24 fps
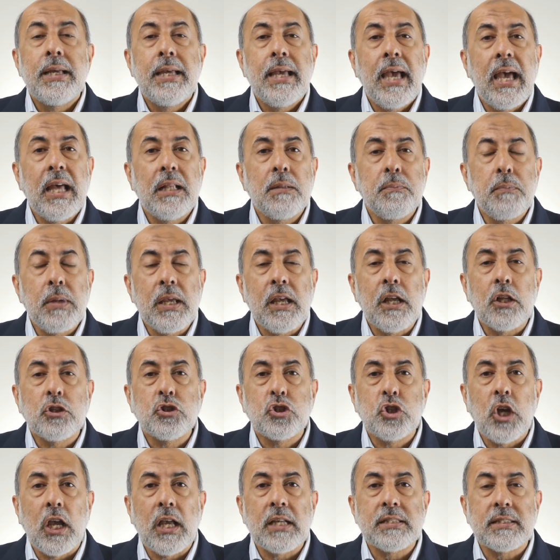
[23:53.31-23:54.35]
and being
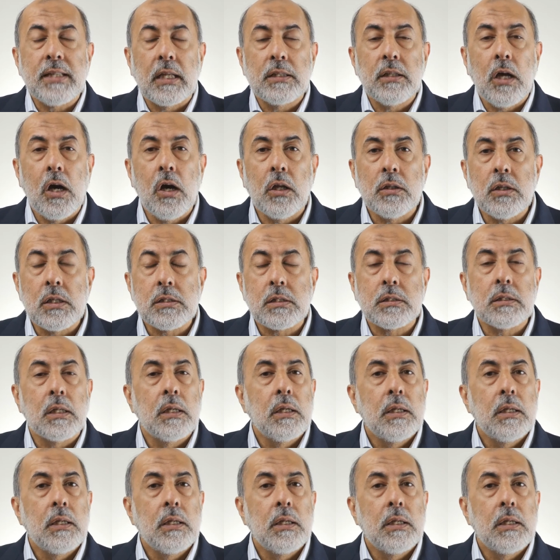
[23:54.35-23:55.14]
chaste and honest.